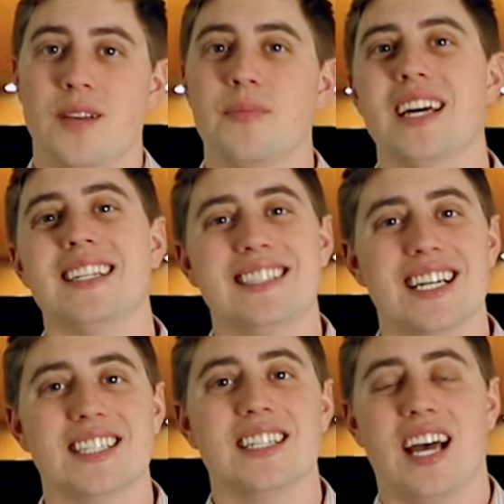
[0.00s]
but that
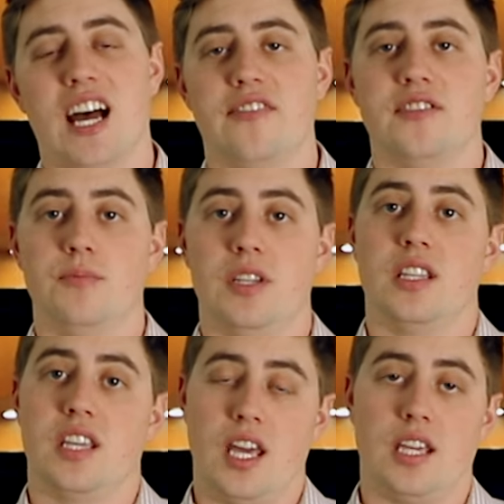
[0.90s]
doesn't have to be
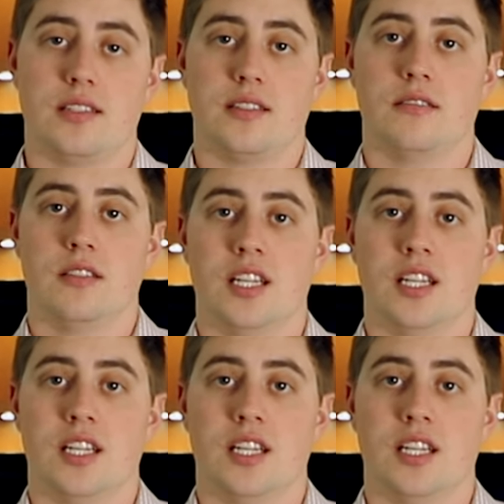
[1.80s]
the case.